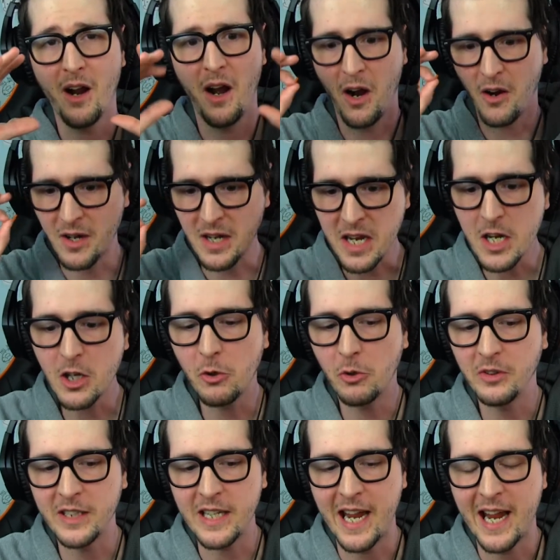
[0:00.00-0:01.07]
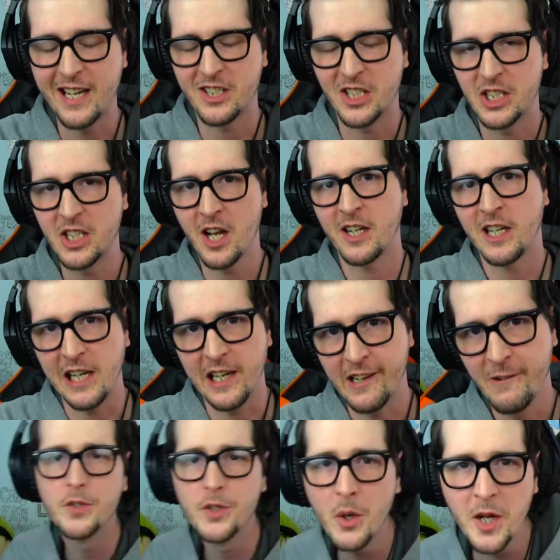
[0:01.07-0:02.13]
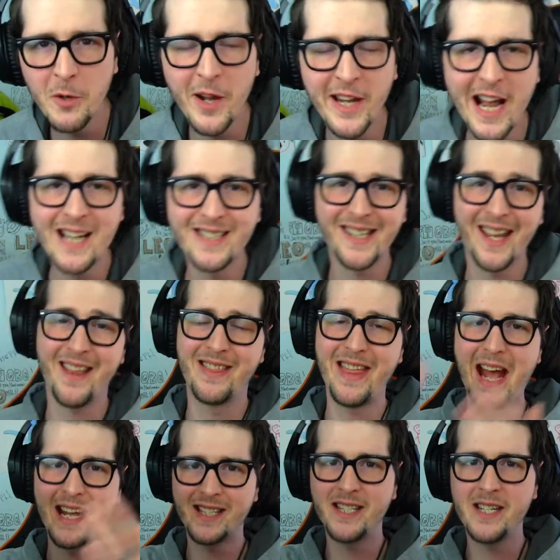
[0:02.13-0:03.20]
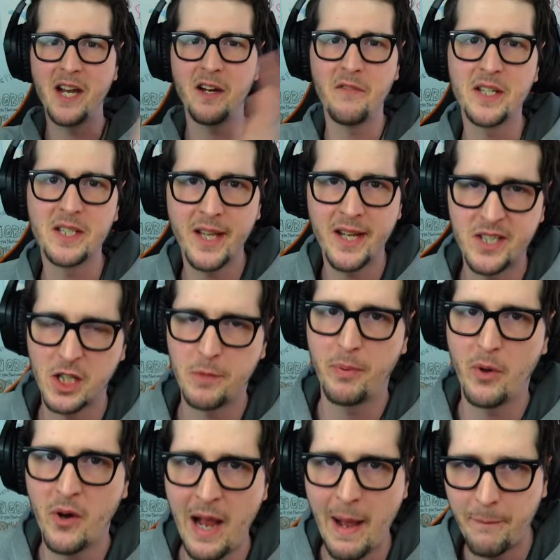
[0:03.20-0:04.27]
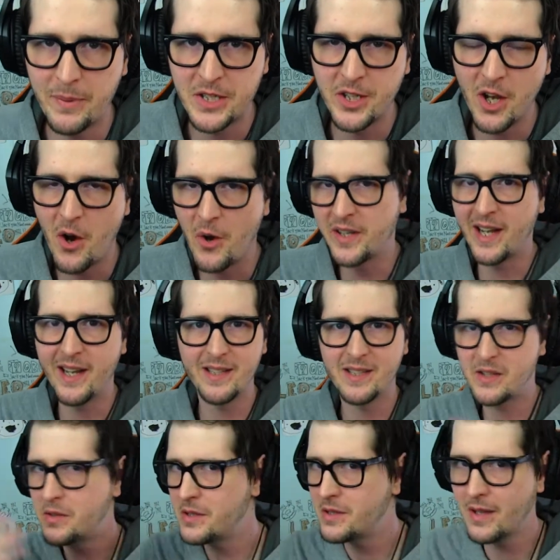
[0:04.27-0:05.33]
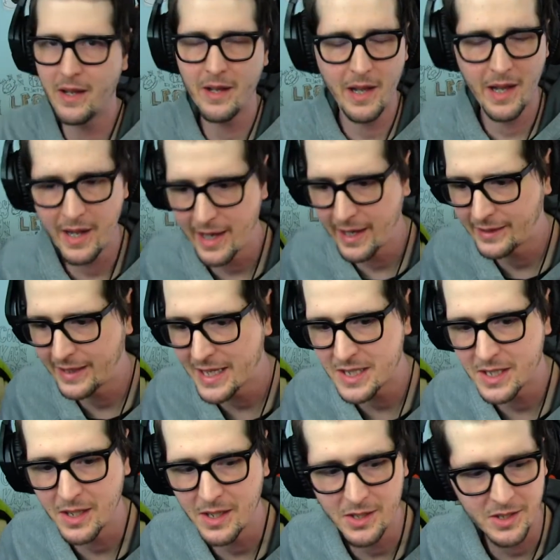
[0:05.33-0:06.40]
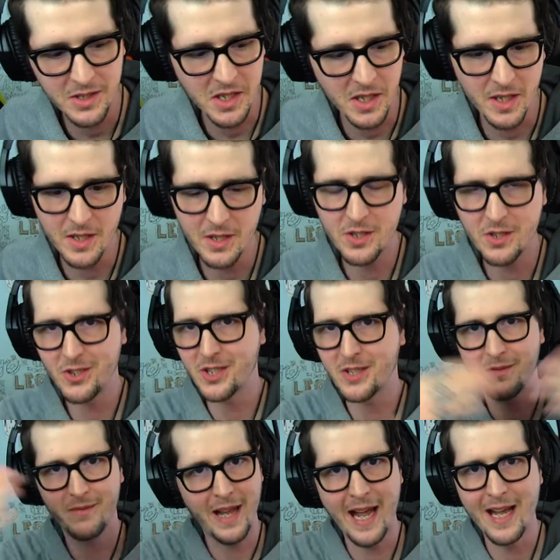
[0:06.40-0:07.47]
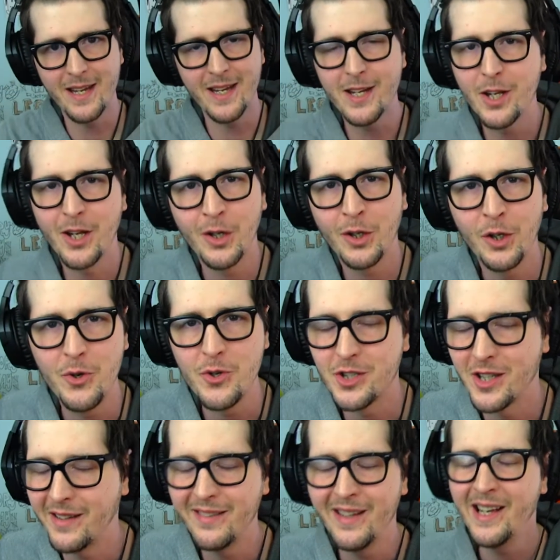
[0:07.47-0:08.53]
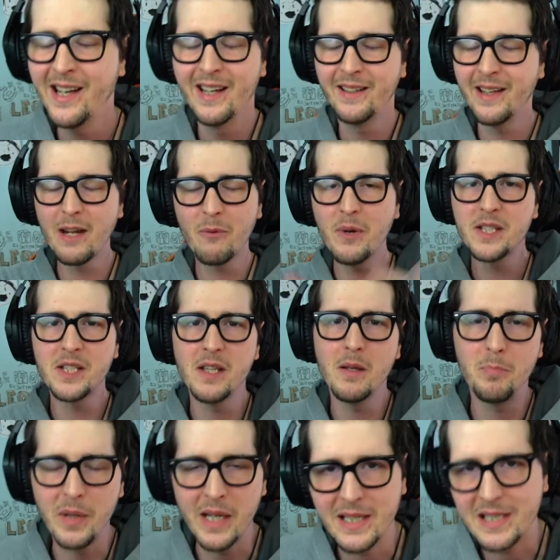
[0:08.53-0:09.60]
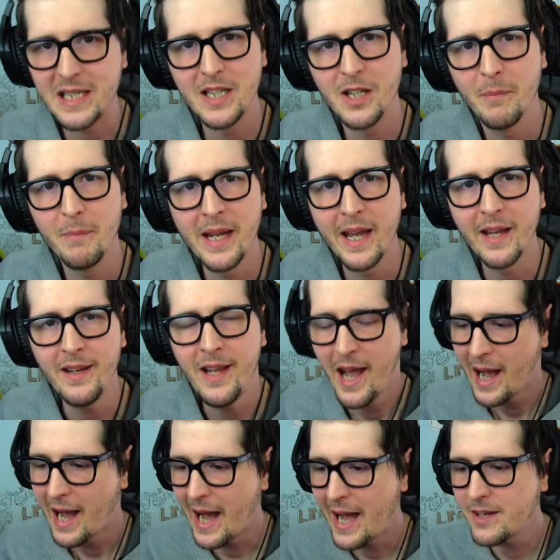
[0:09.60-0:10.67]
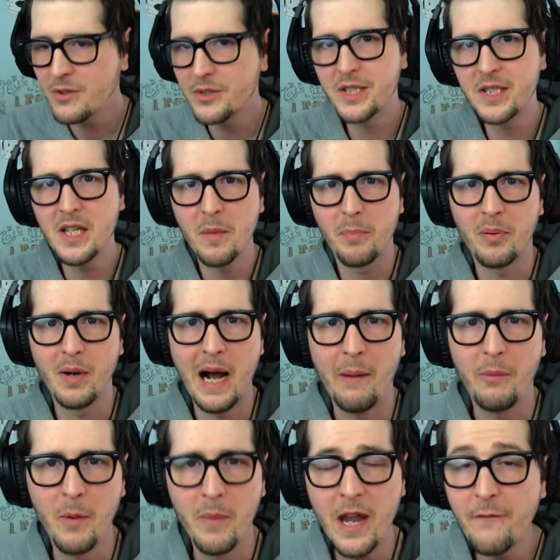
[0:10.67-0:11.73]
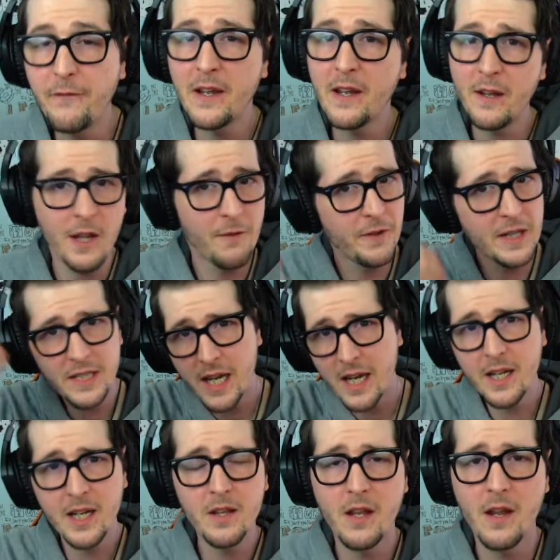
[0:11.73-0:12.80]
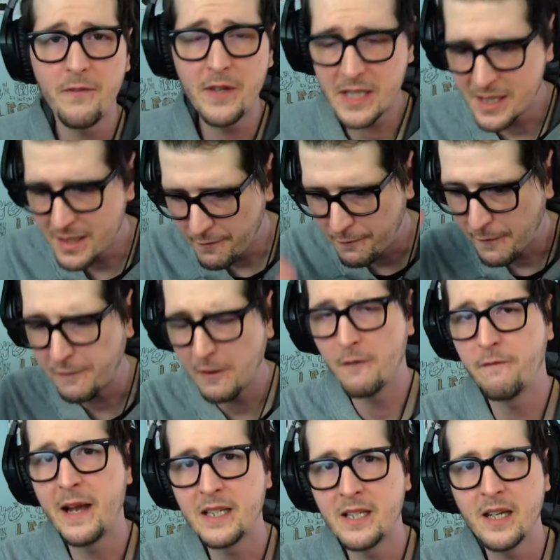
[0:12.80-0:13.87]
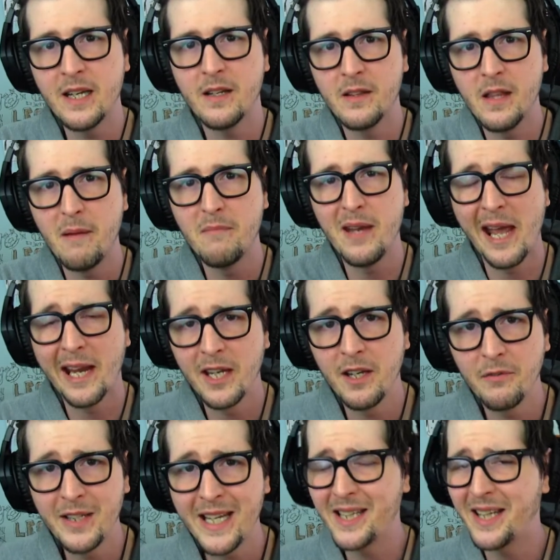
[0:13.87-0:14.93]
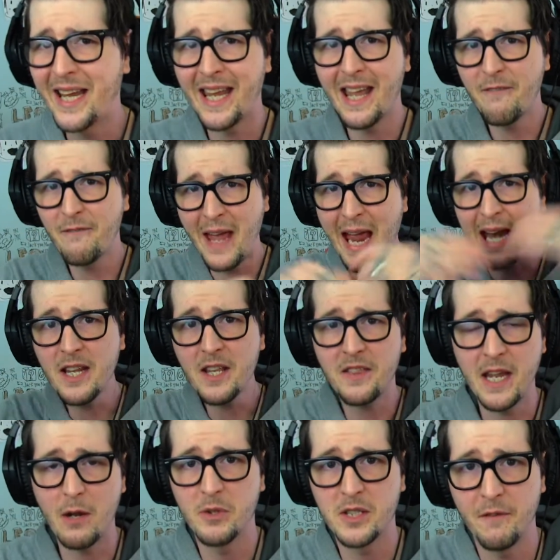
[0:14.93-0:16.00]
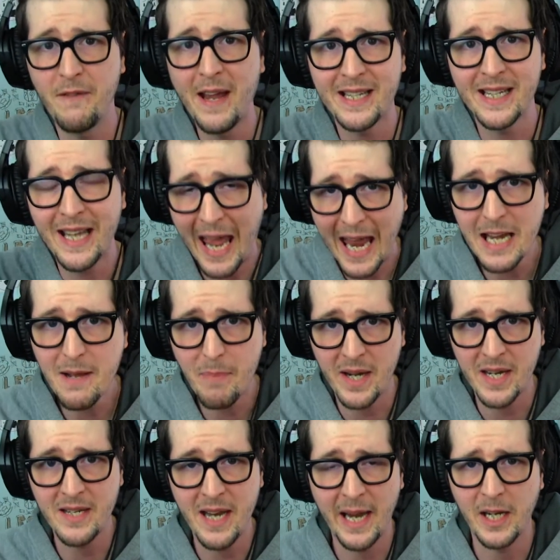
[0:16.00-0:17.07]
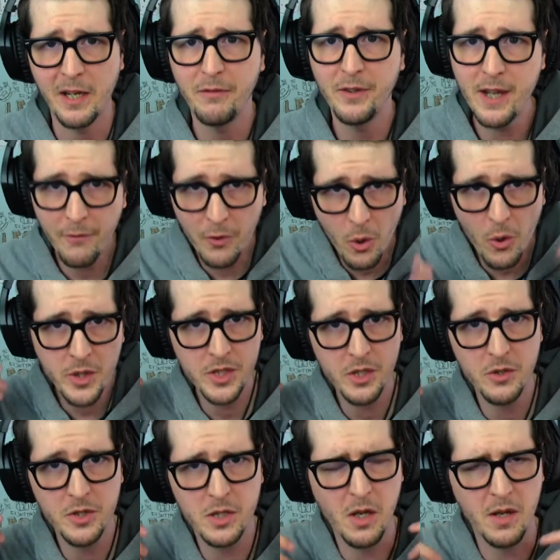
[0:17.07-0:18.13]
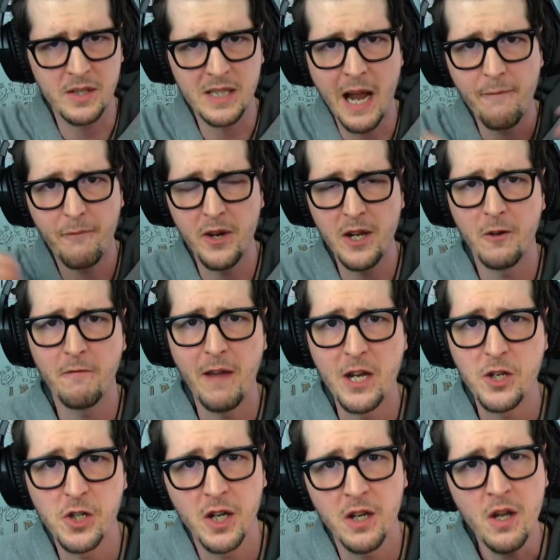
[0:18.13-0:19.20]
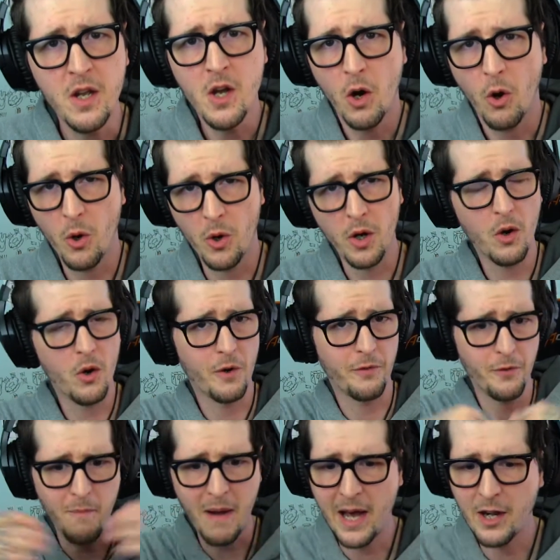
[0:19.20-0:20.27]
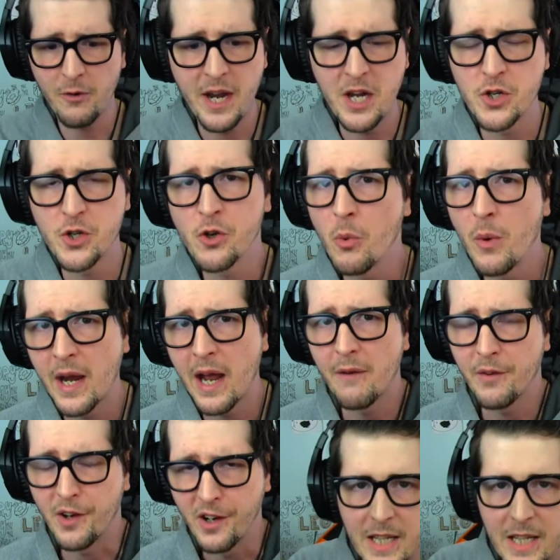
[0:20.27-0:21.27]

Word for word: are equally as sucky. So anyway, guys, that's the end of this Let's Explore episode. I guess in conclusion, Like, what's the big deal, man? I don't see the problem. If it's affecting them negatively, like if anything was affecting anybody negatively, of course there's a time for intervention or for moderation or whatever.